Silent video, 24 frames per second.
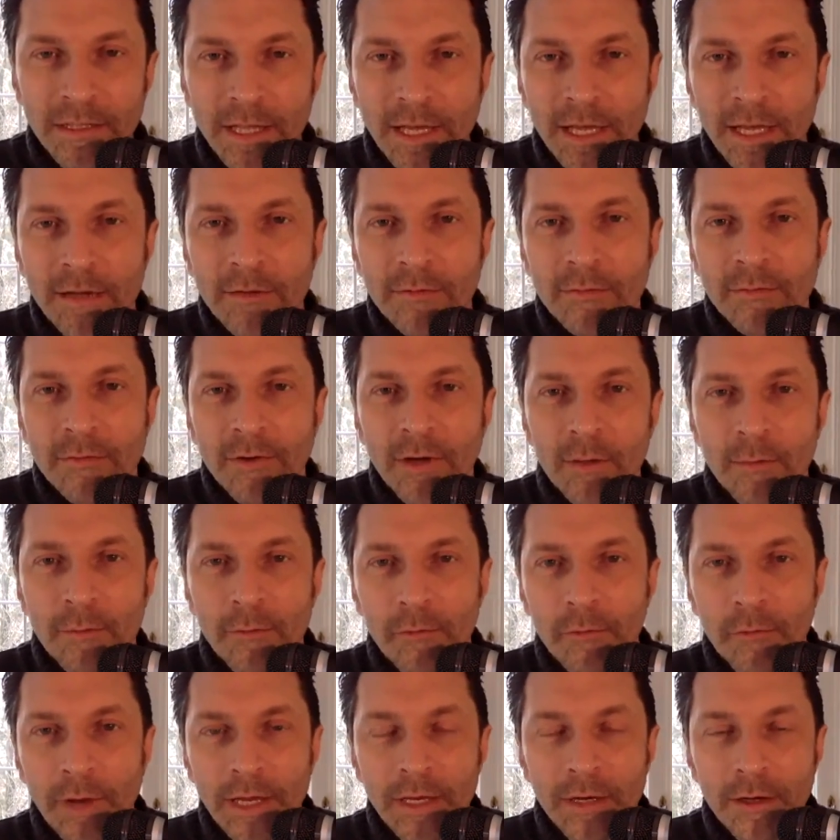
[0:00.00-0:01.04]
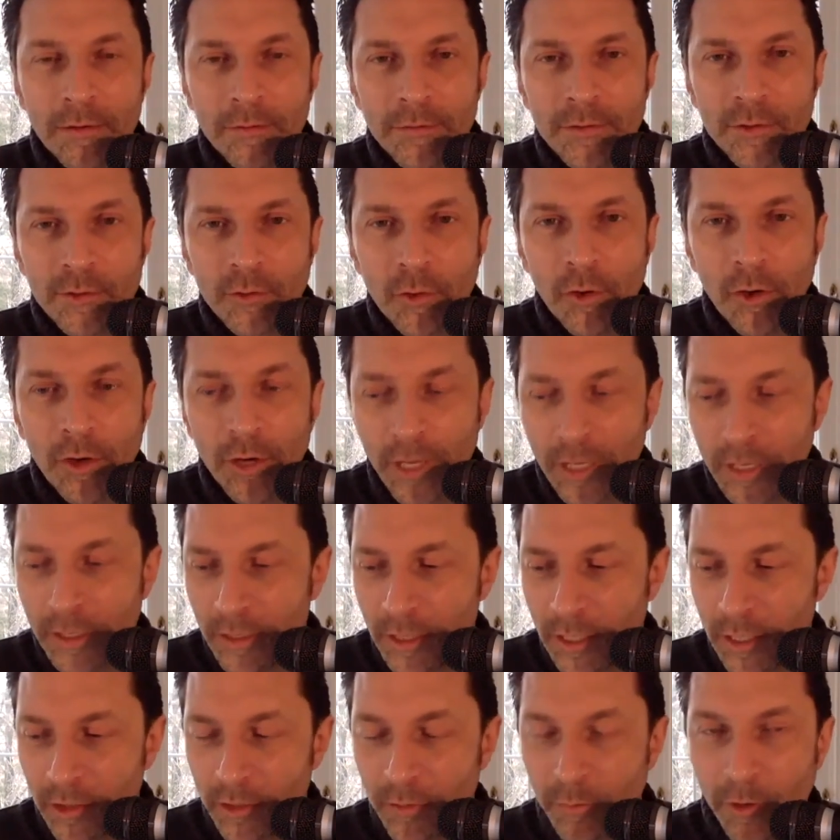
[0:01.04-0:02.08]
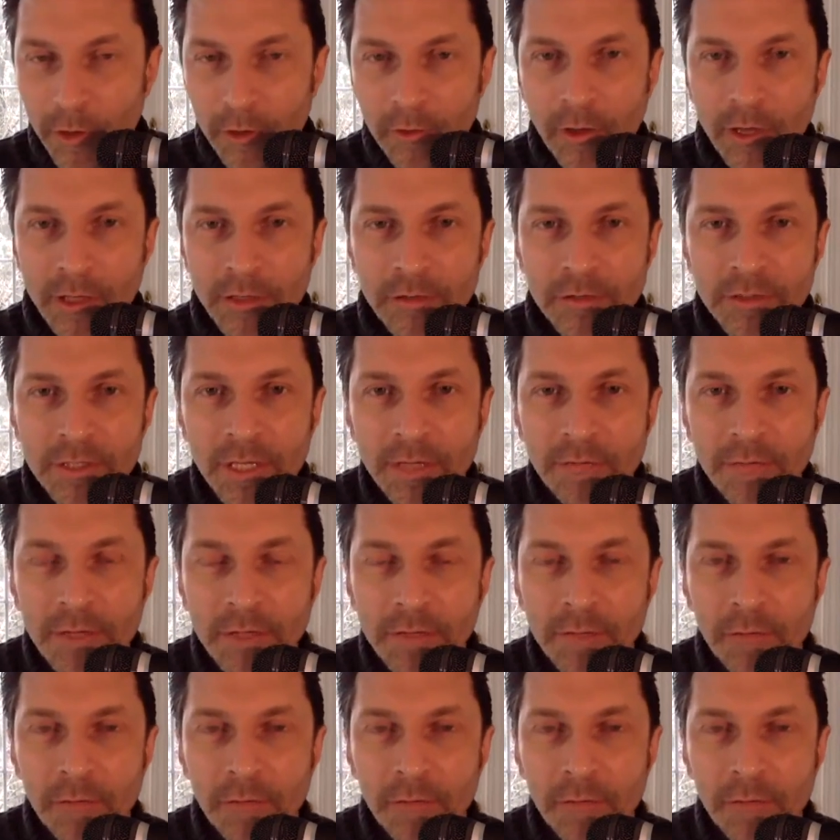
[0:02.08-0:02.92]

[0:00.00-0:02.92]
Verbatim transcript: line from Reign of Troy here at Mark Rogers TV,